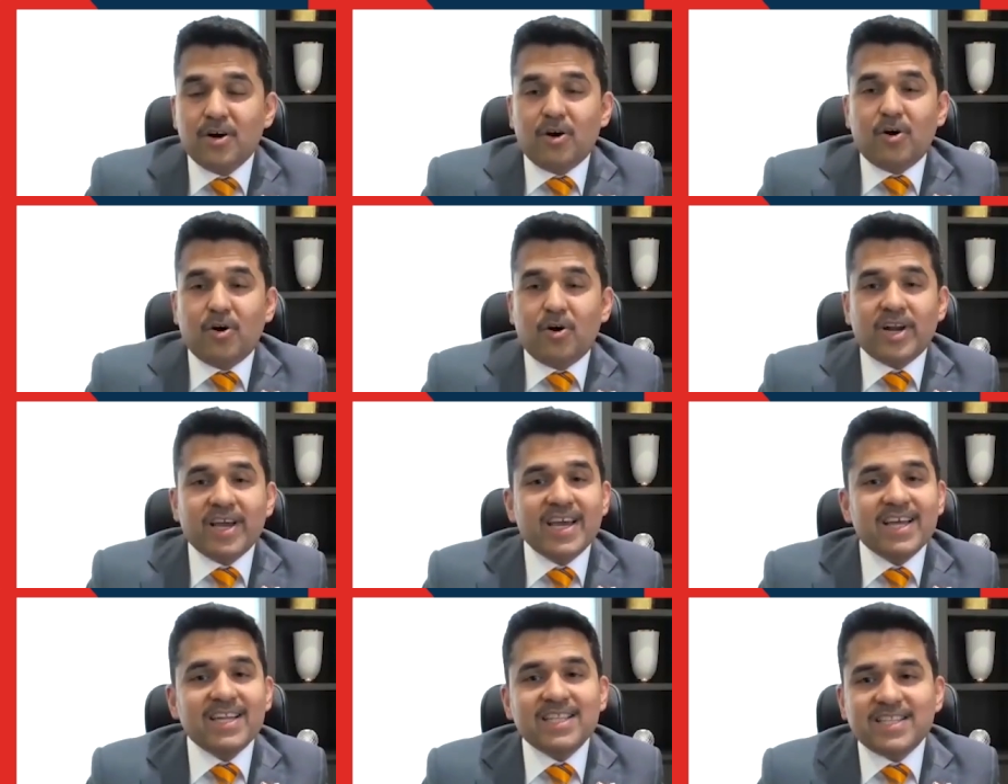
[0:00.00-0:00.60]

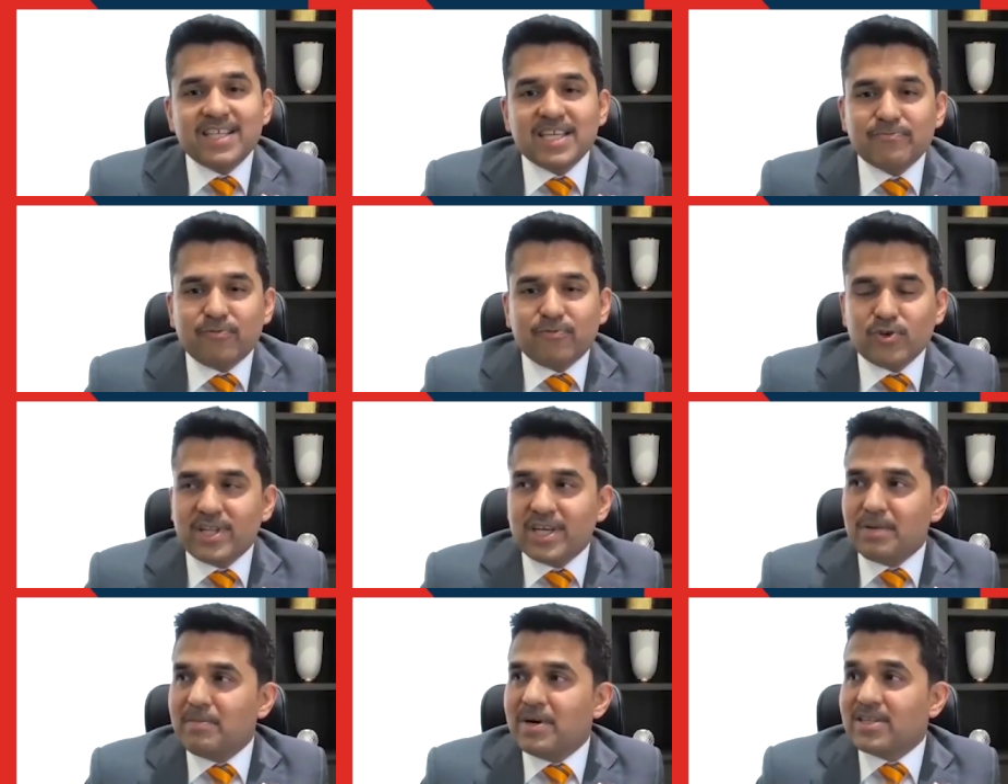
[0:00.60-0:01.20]
or anything
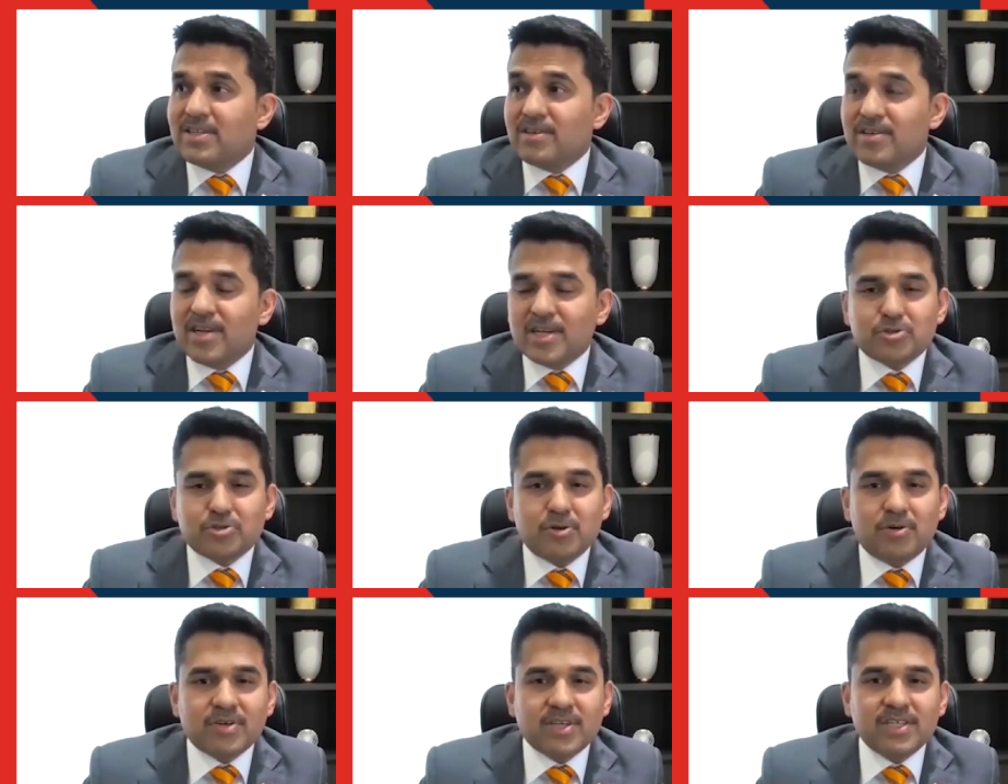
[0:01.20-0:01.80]
for that matter,
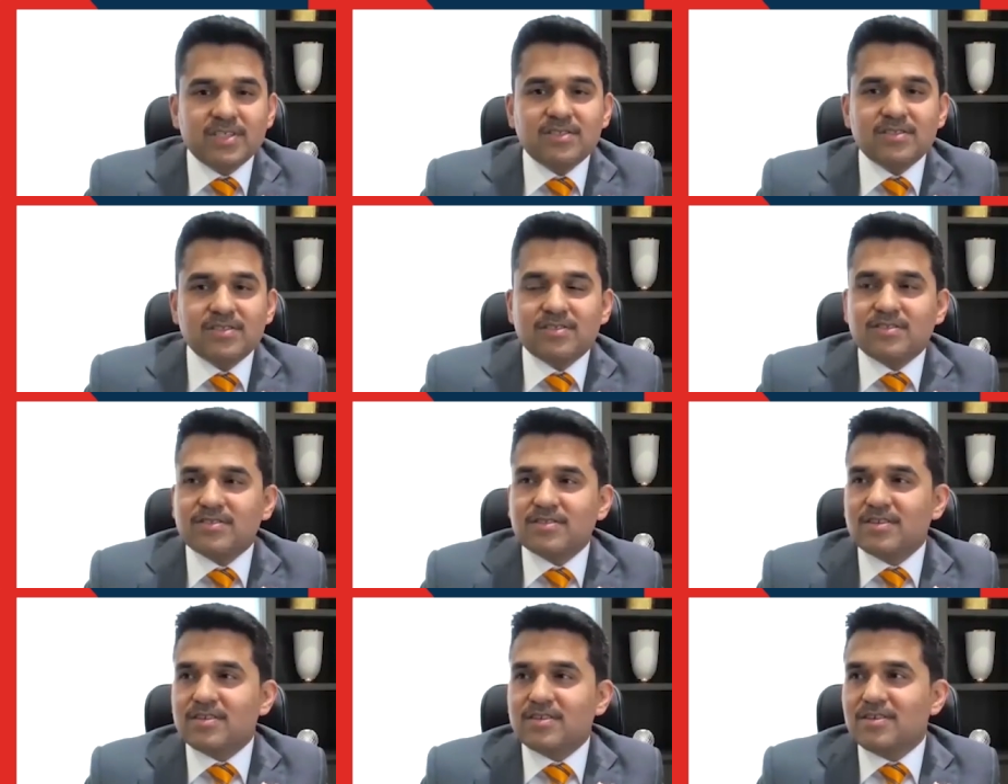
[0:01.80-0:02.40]

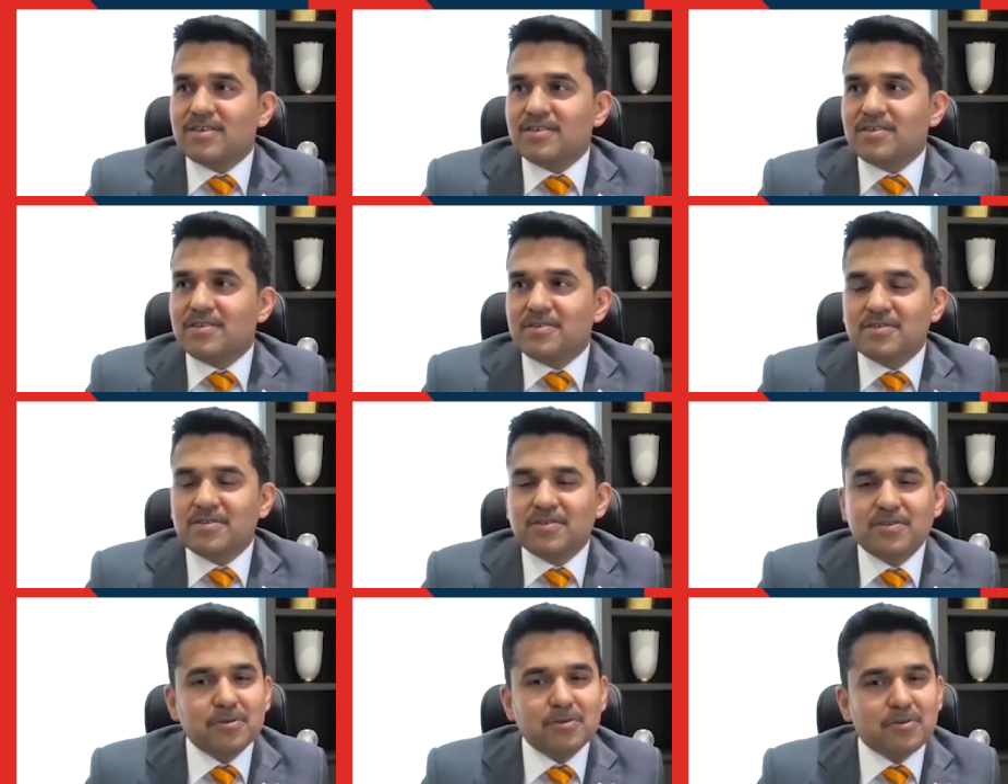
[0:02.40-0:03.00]
restaurants,
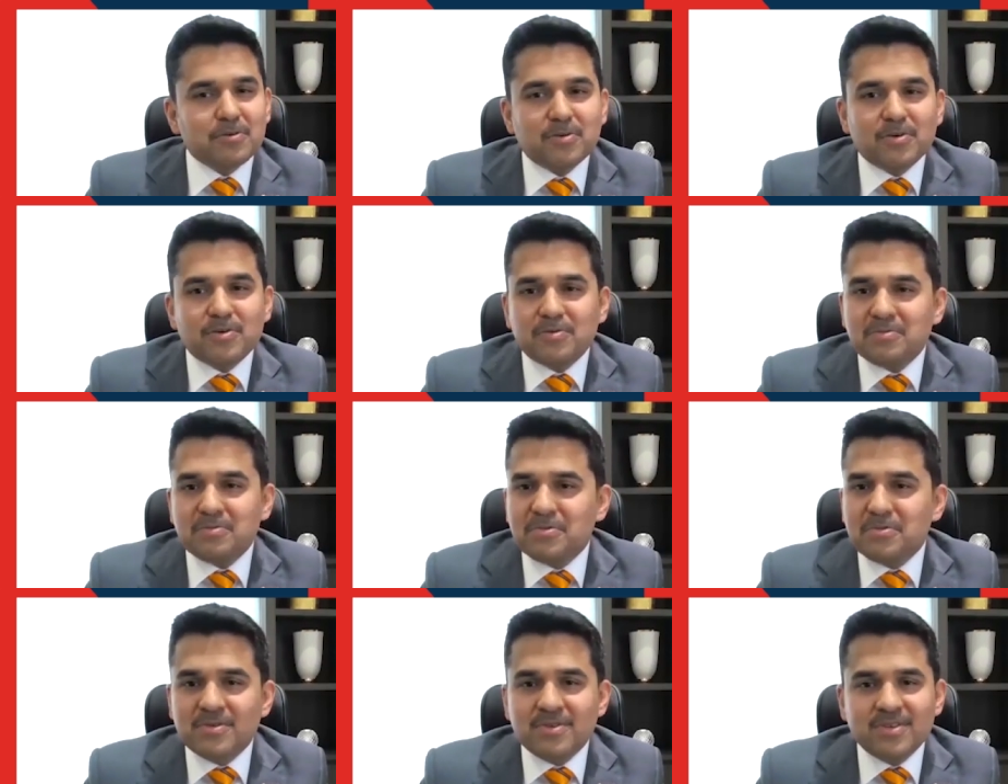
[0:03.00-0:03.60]
you
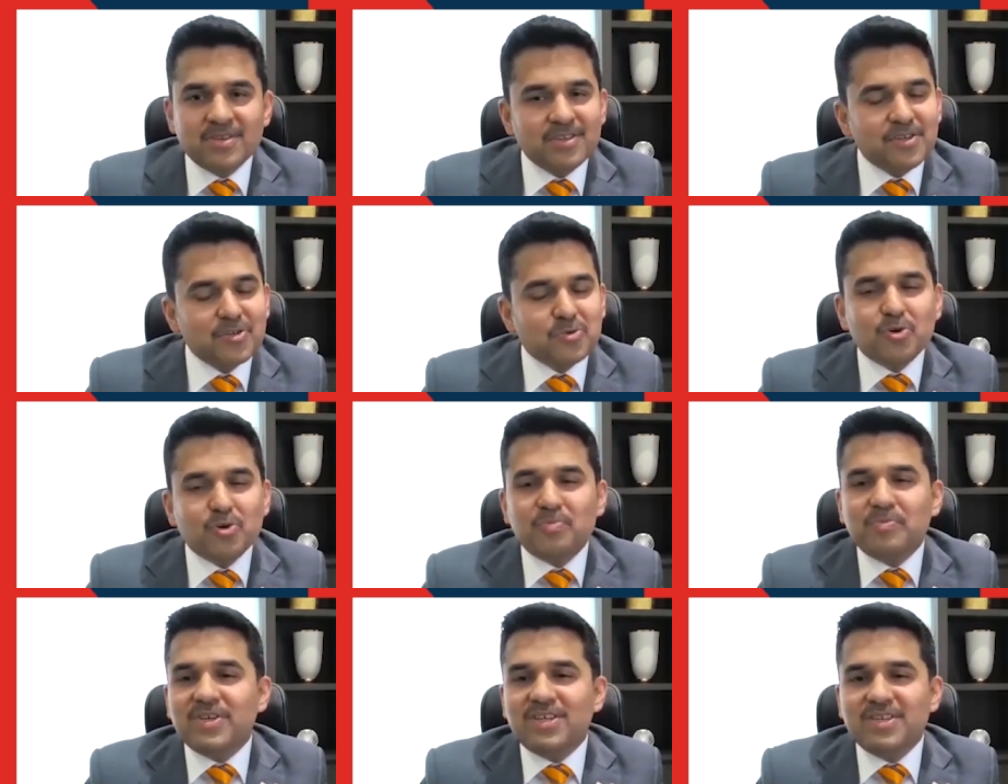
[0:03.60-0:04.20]
know, it
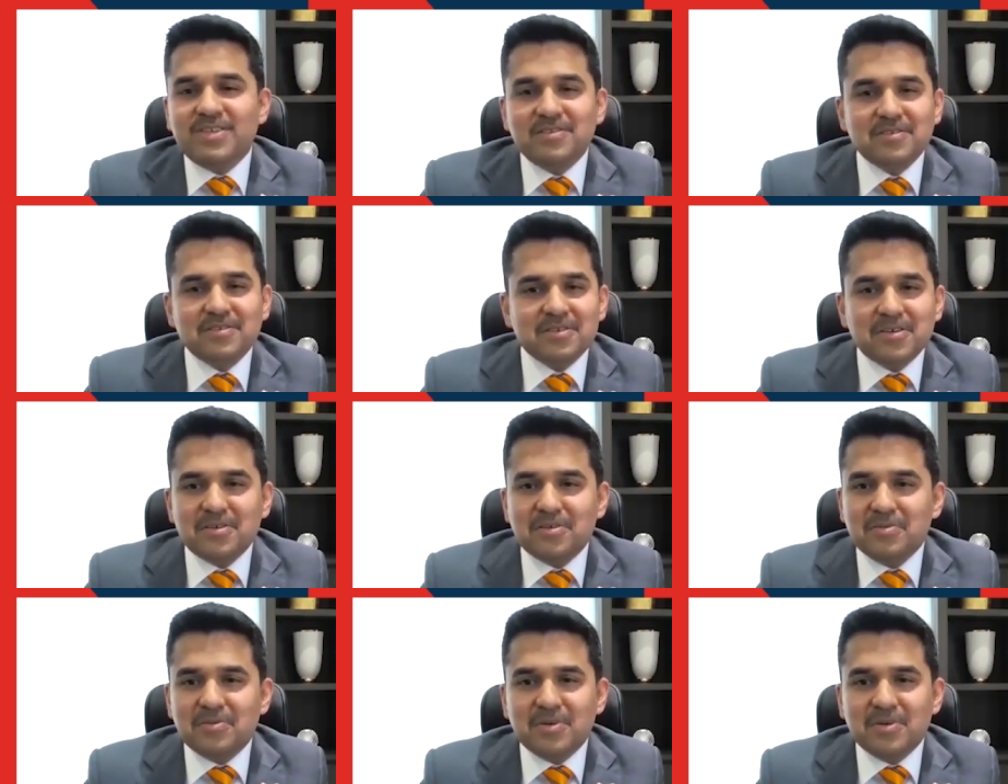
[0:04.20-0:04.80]
could be